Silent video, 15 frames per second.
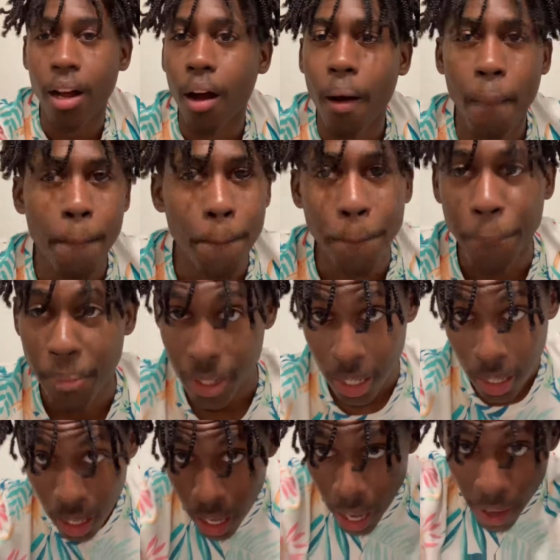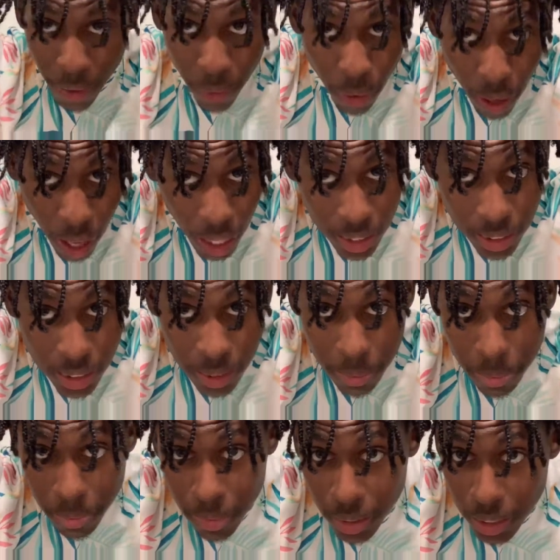I don't know,
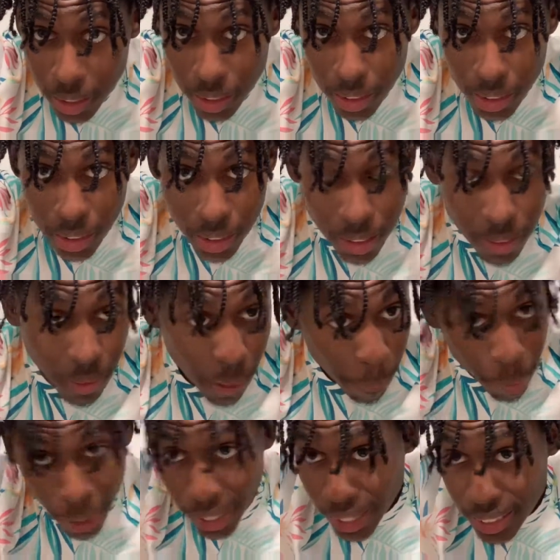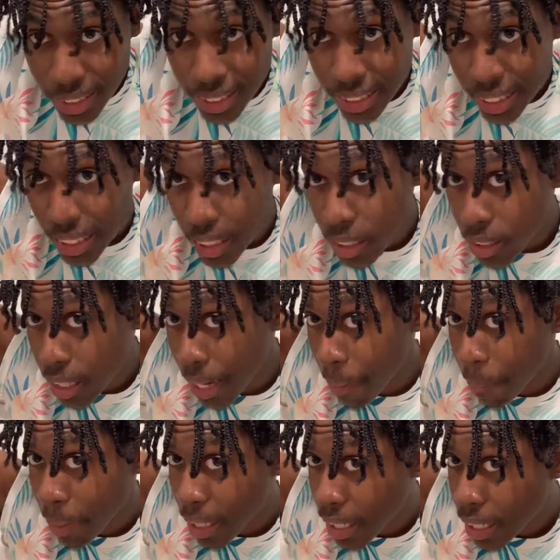awesome braiding skills like
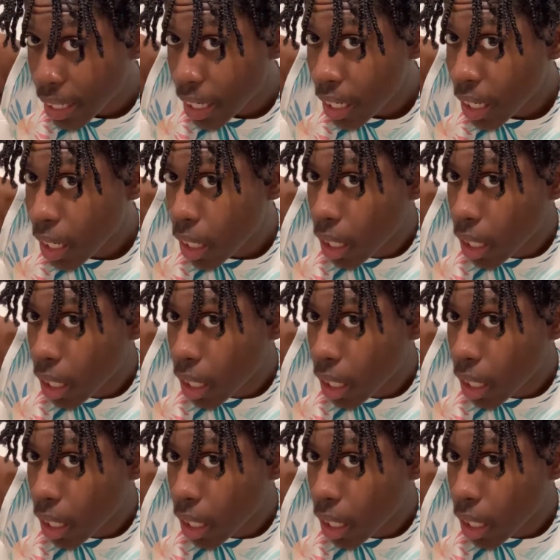me,